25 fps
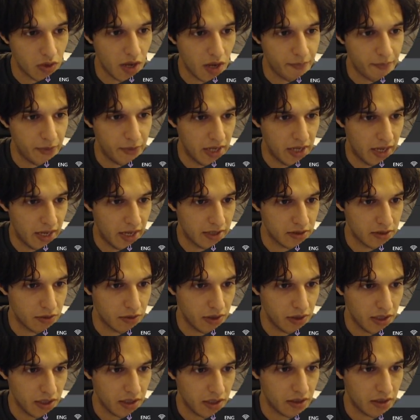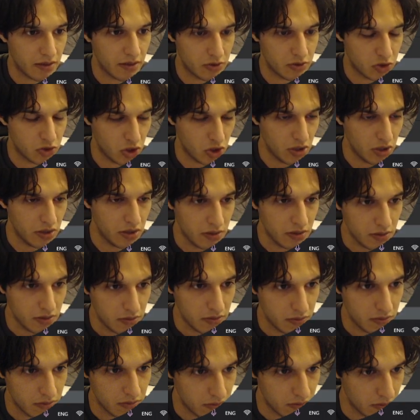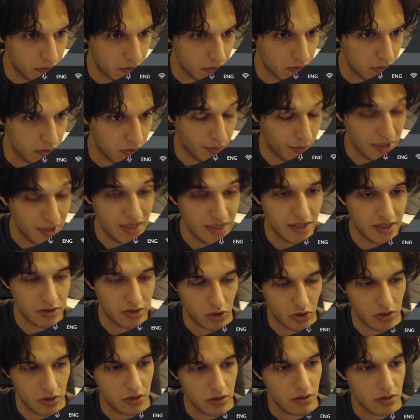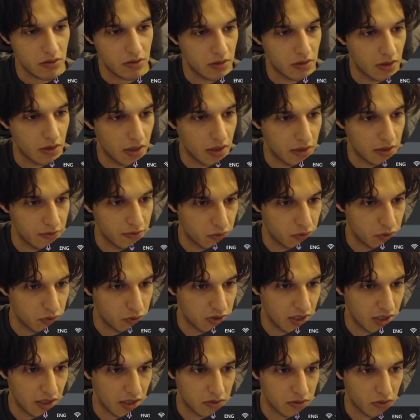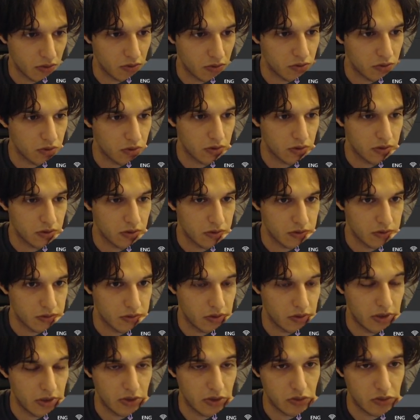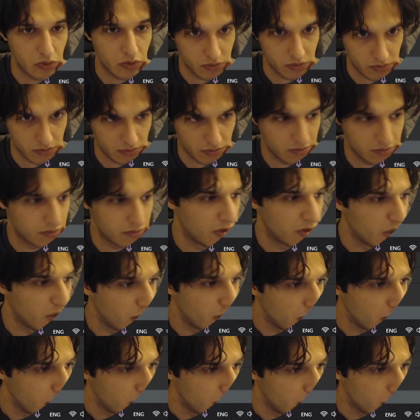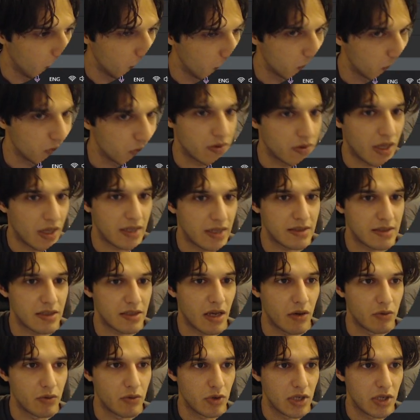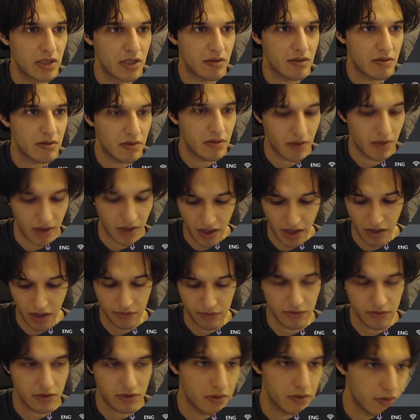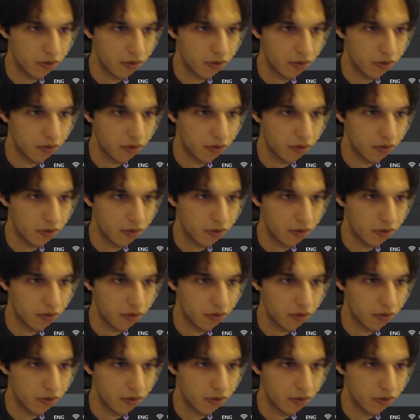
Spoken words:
Apple has 3 children, immediate children, and fruits has also only 2. So that's how you get the count.